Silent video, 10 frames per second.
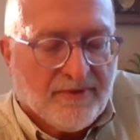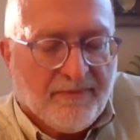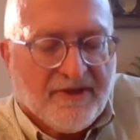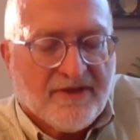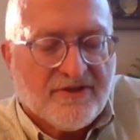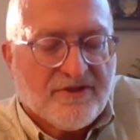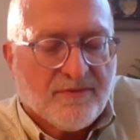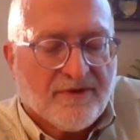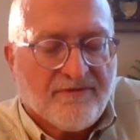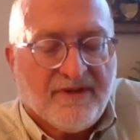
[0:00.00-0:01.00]
but because you
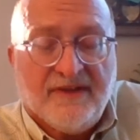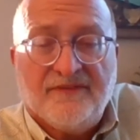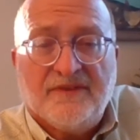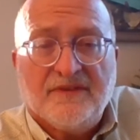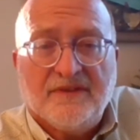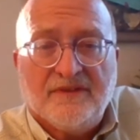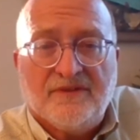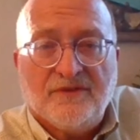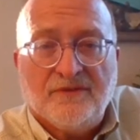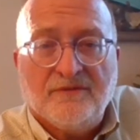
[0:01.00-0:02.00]
were grieved
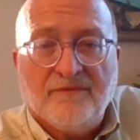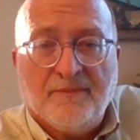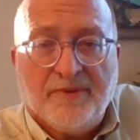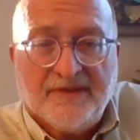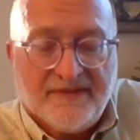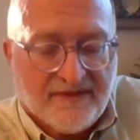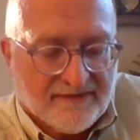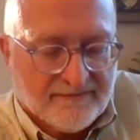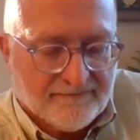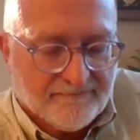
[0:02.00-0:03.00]
into repenting.